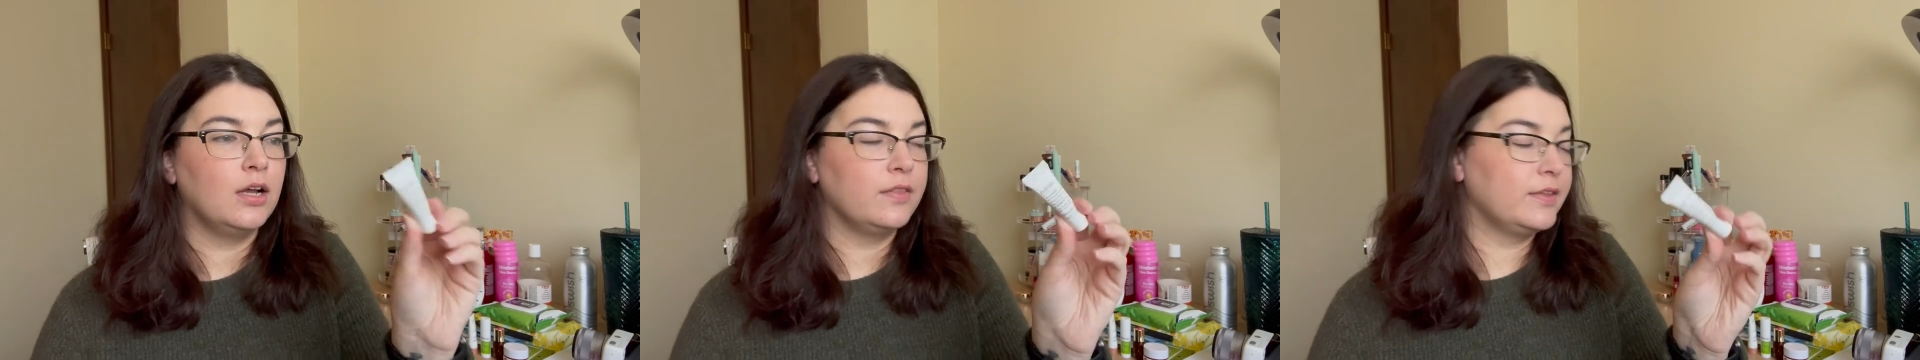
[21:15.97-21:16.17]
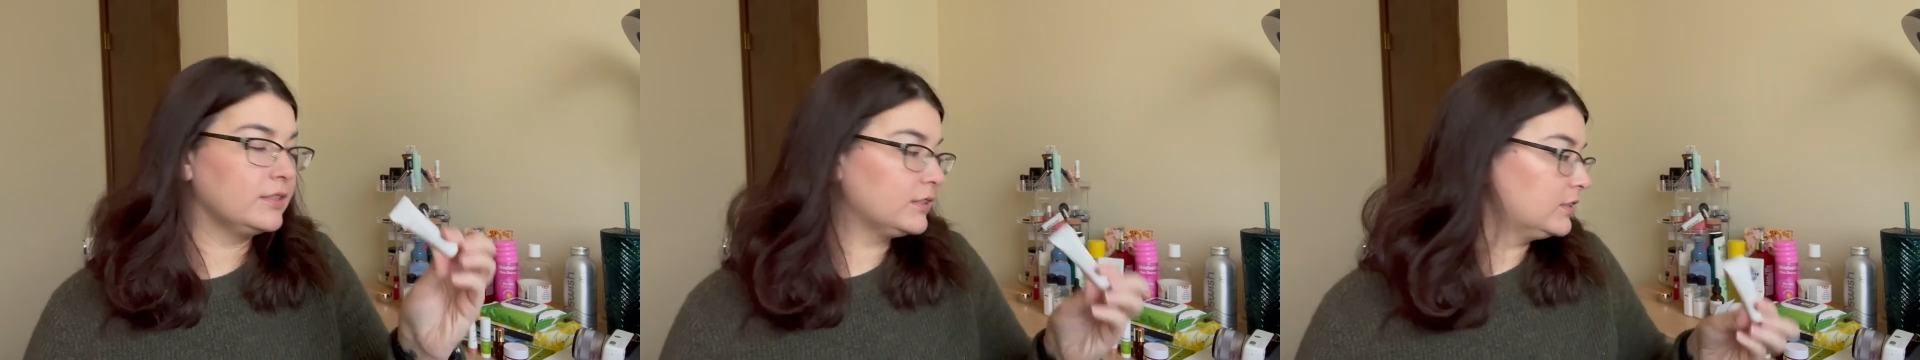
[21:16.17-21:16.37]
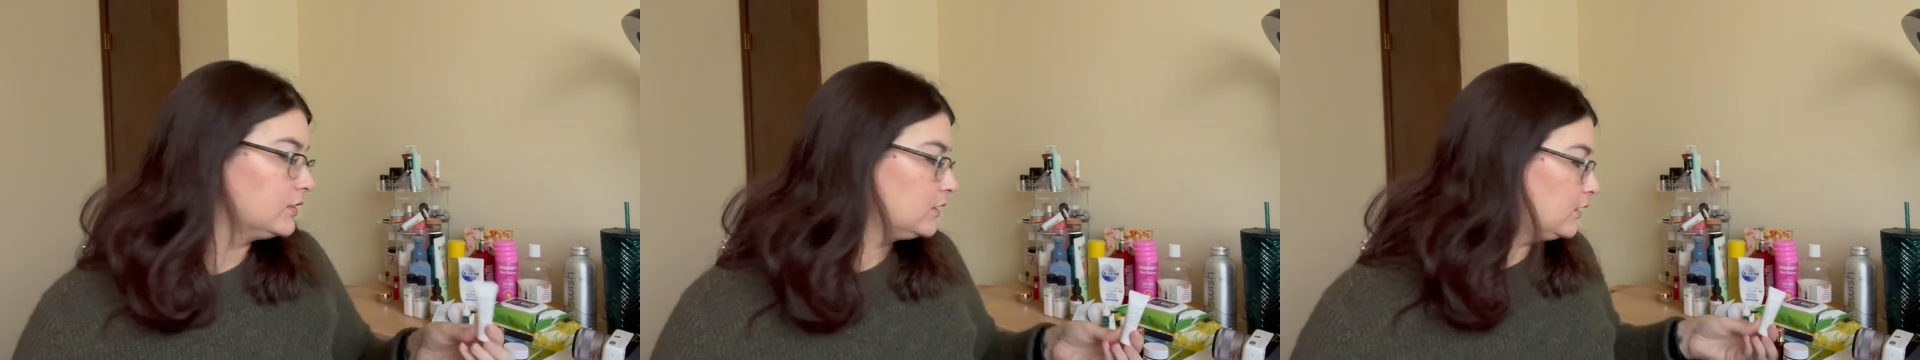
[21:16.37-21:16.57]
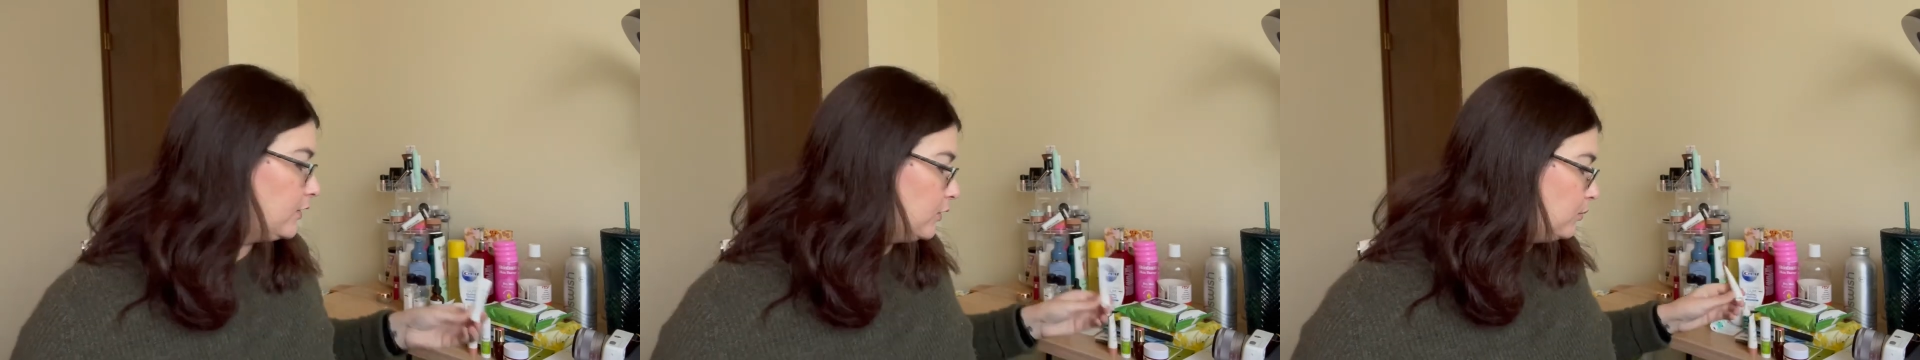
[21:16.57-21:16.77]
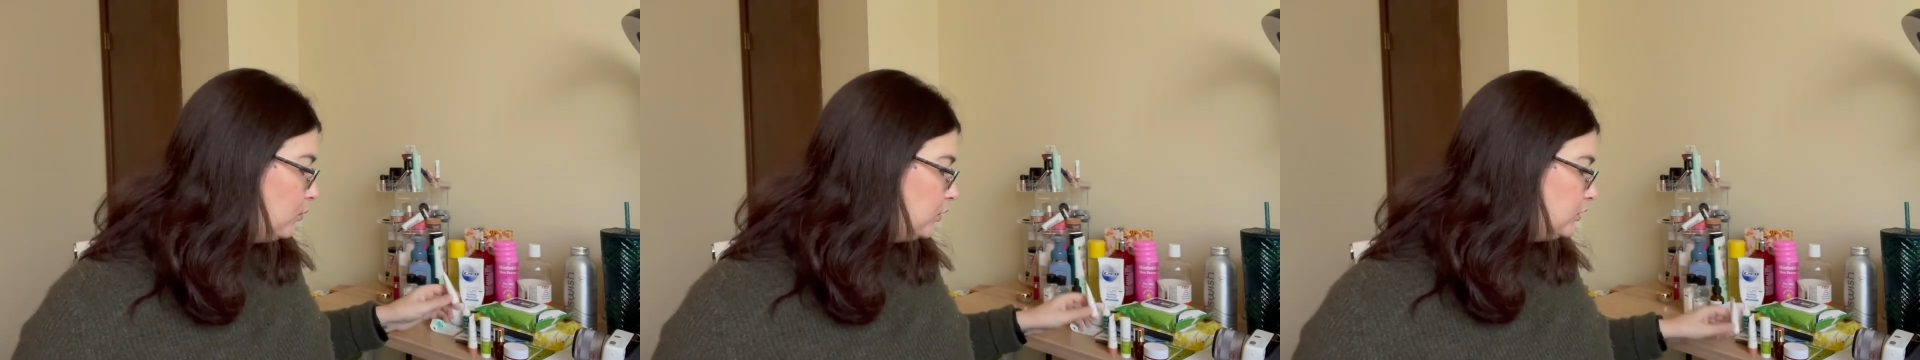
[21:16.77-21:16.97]
this is
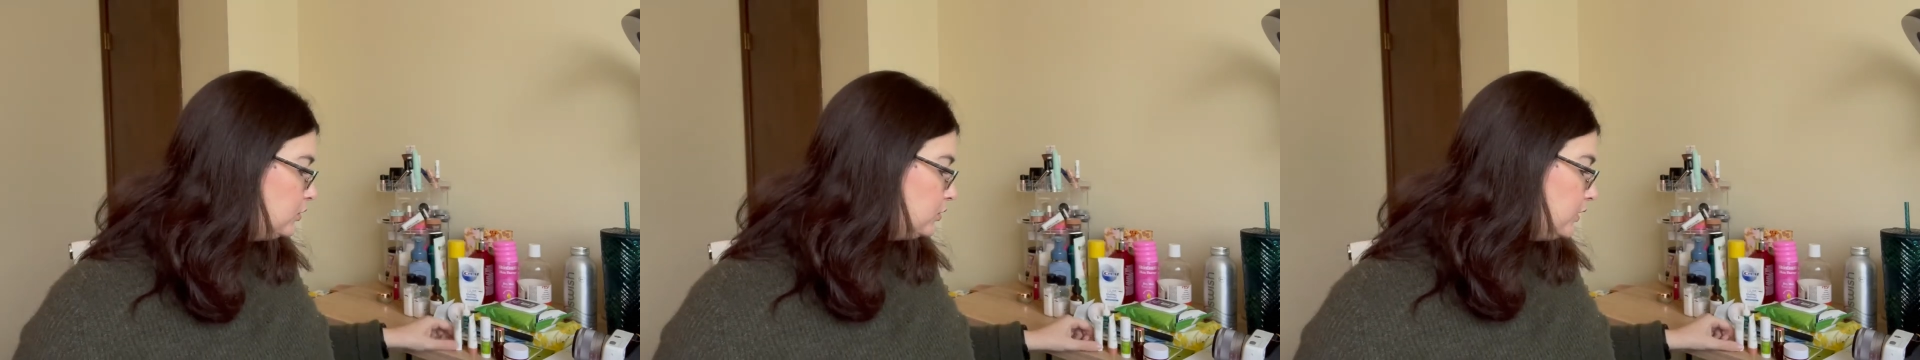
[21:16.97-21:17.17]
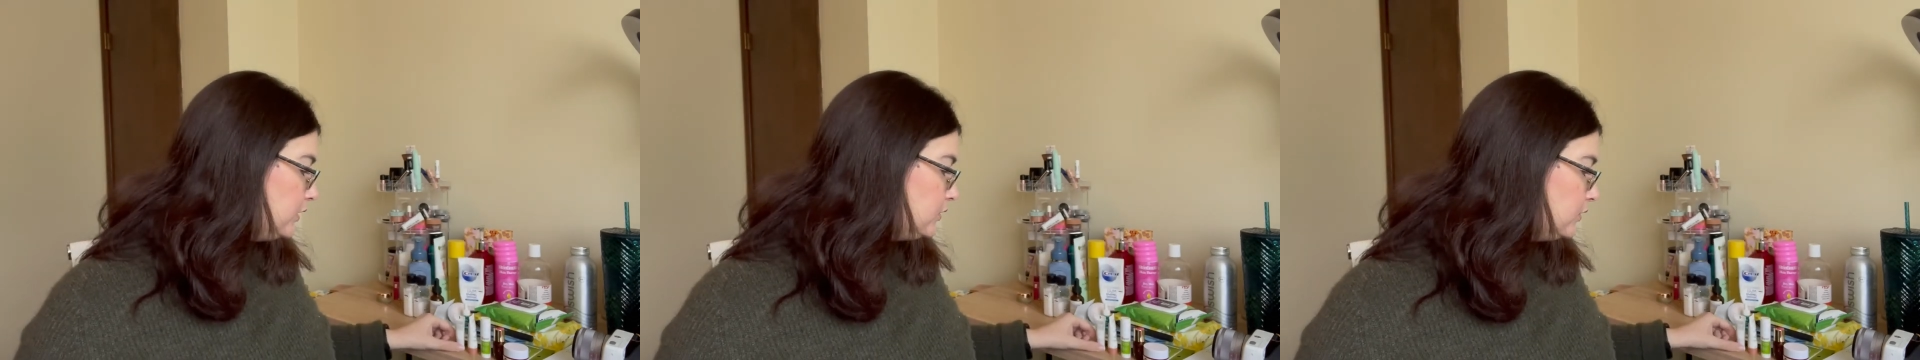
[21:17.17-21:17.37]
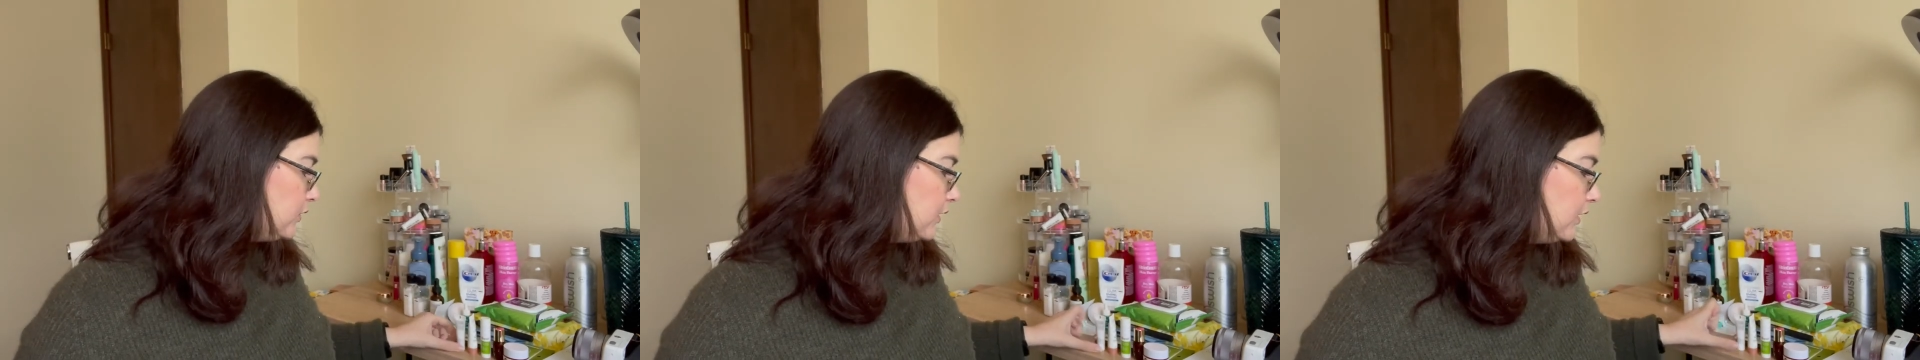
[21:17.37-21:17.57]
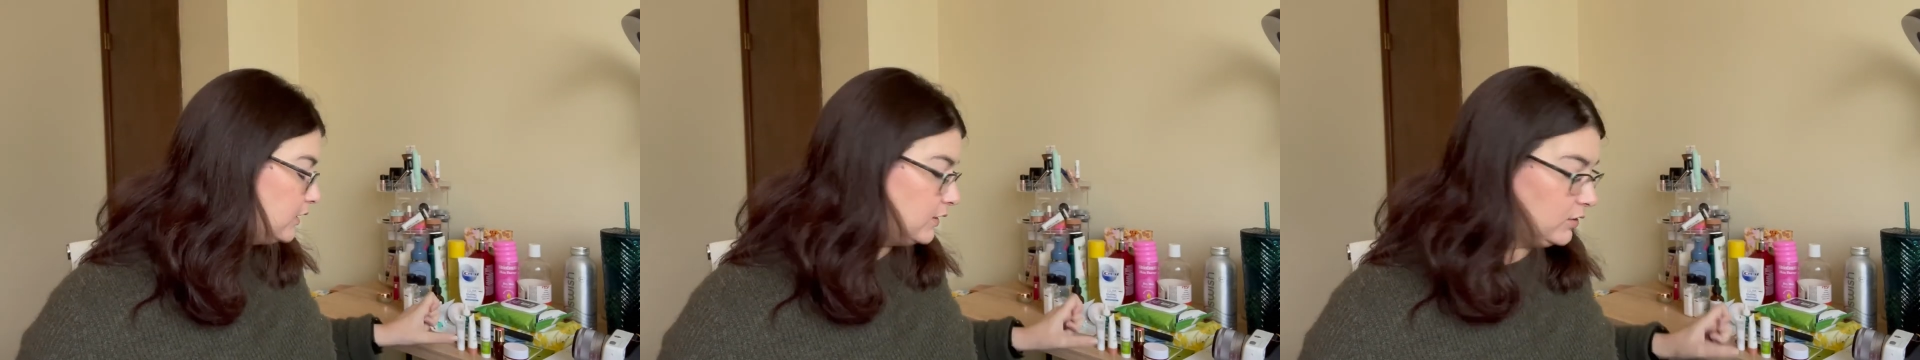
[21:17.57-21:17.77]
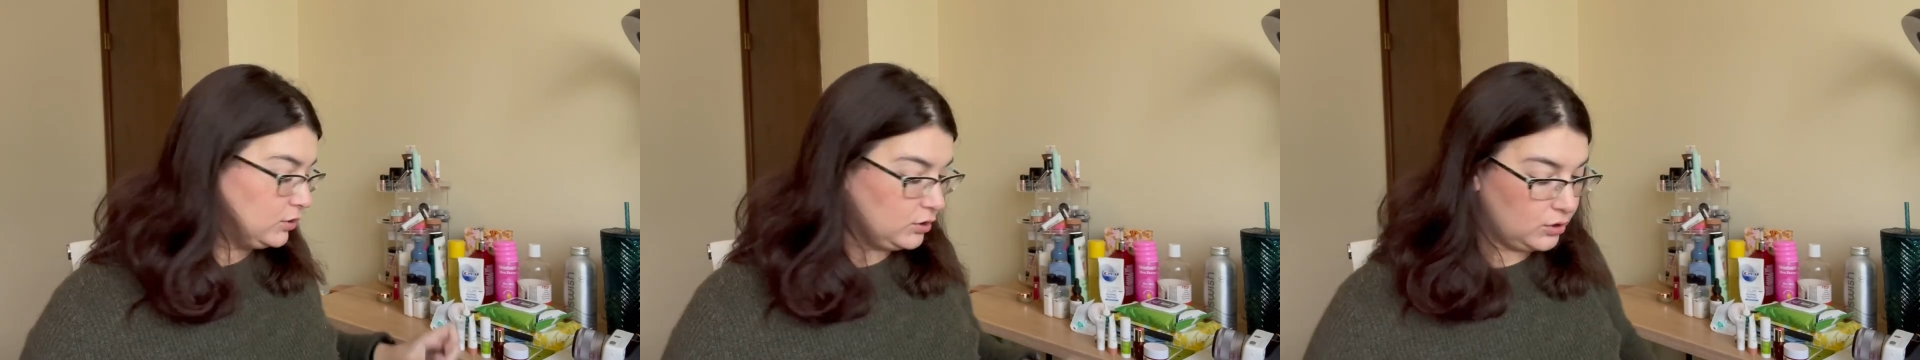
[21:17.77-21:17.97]
another moisturizer that I
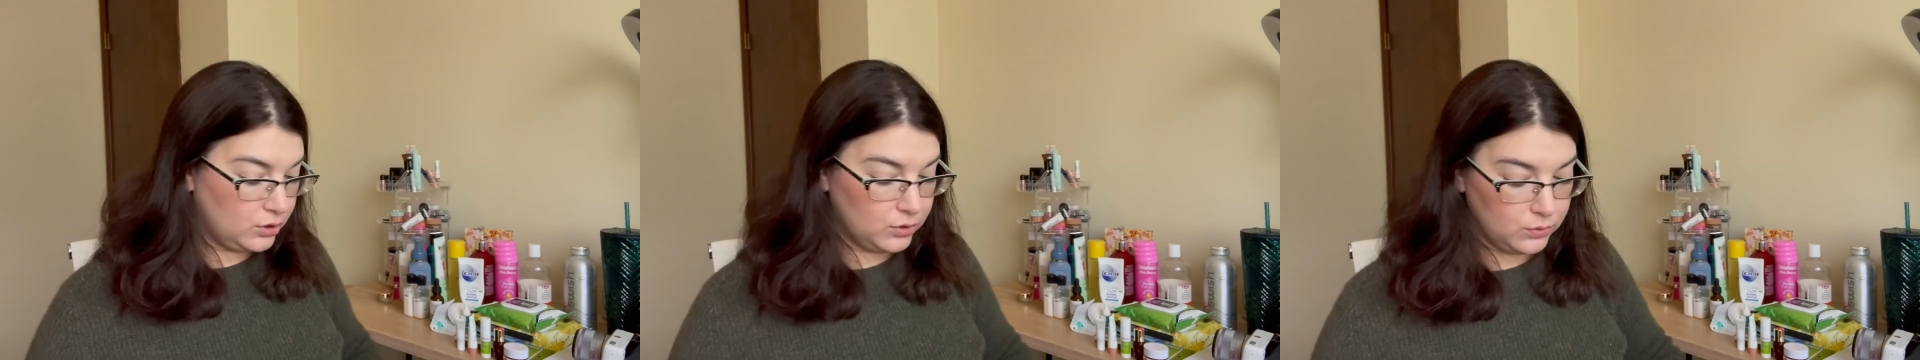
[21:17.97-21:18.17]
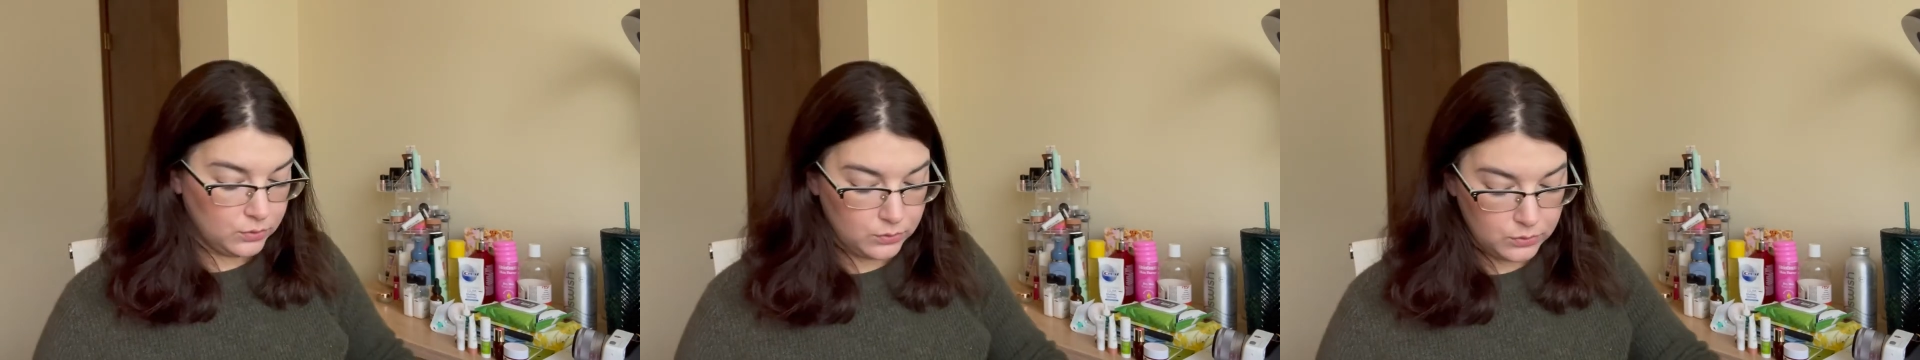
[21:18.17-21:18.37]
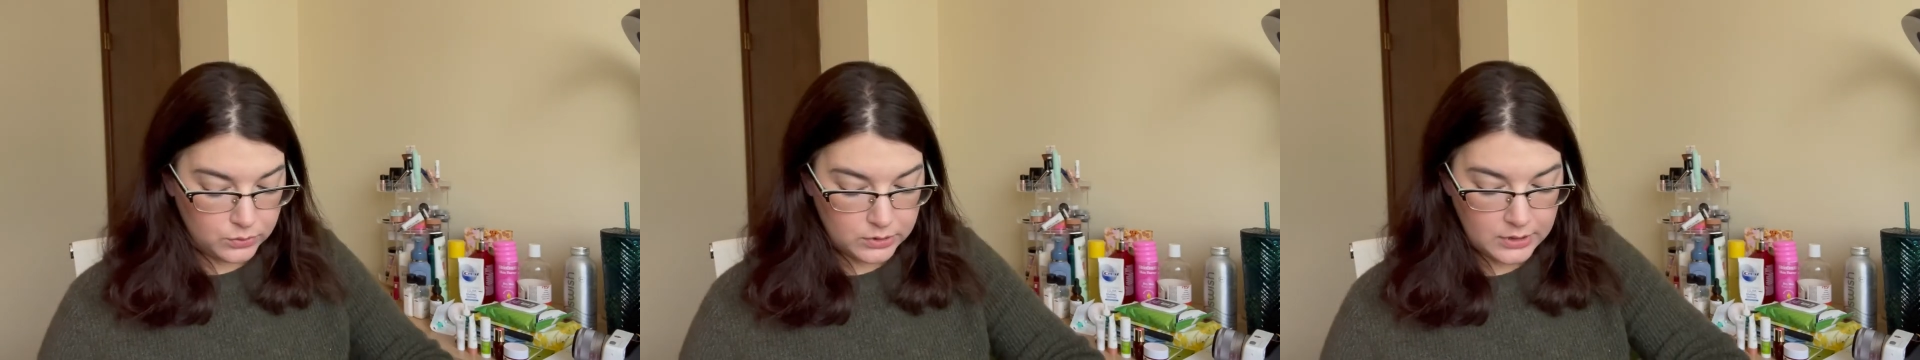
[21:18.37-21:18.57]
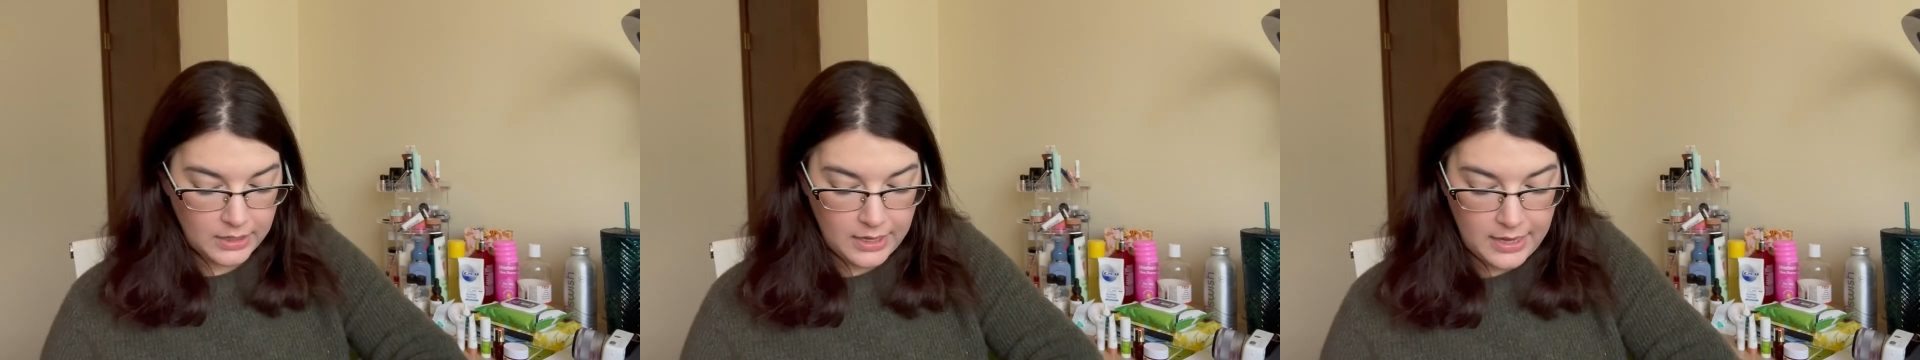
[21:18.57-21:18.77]
can use.